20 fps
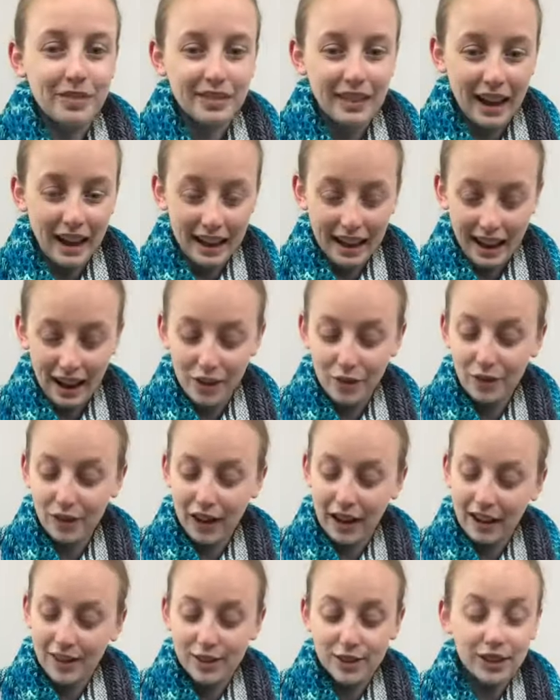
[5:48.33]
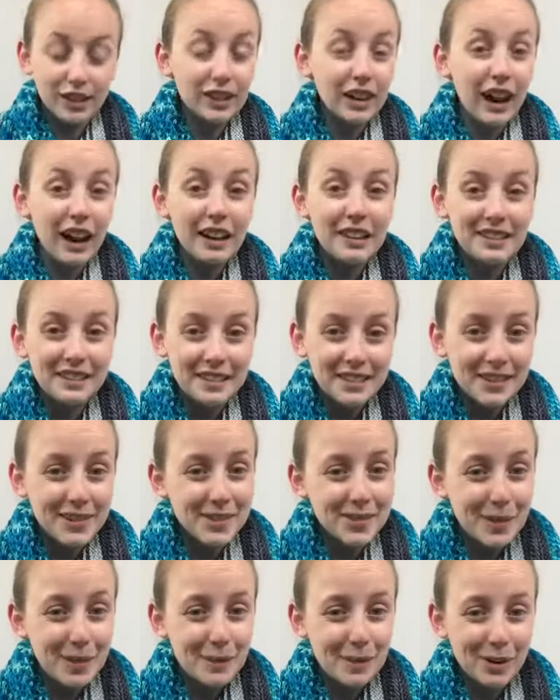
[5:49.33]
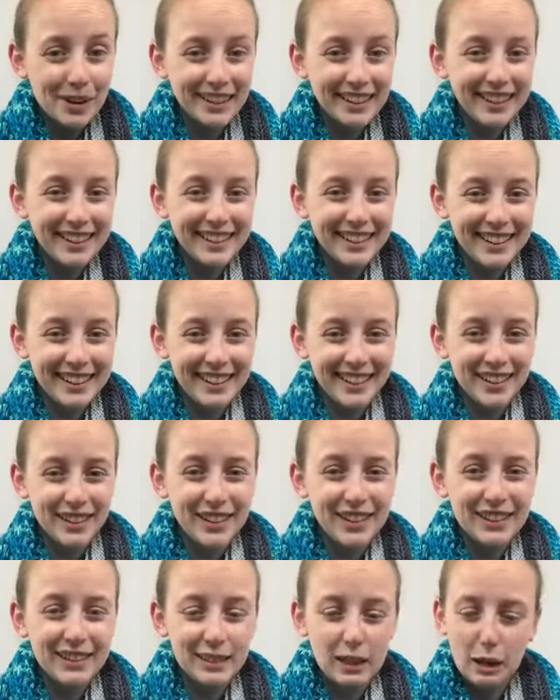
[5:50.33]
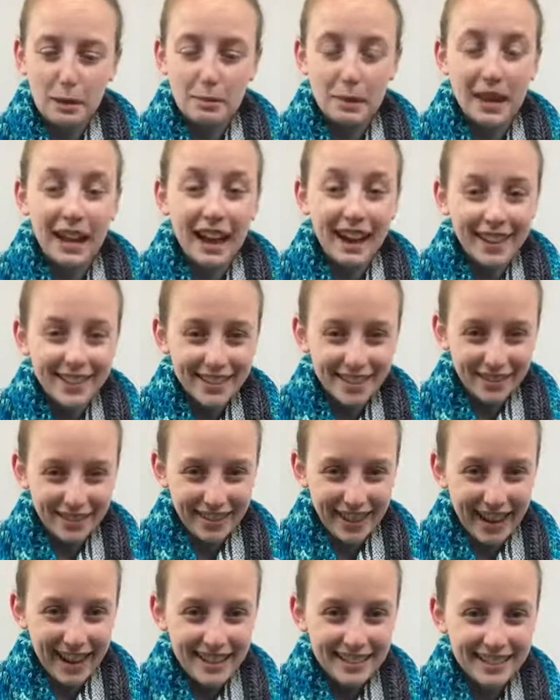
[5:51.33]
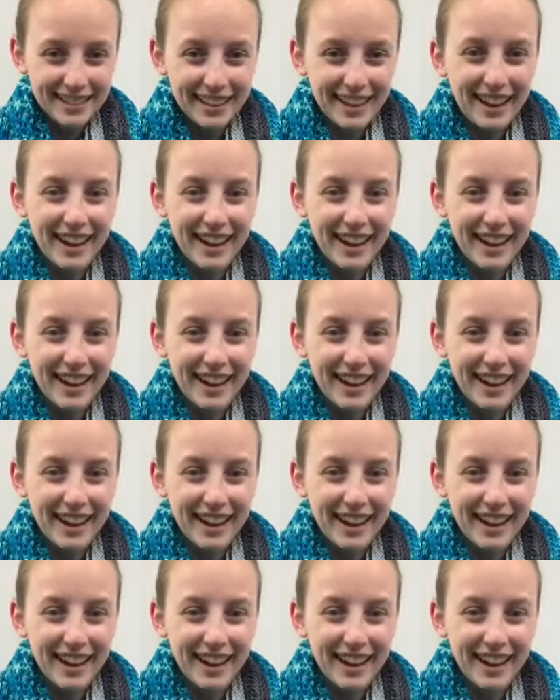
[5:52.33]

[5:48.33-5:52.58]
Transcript: I have actually gotten a little bit more knitting done on this because of that.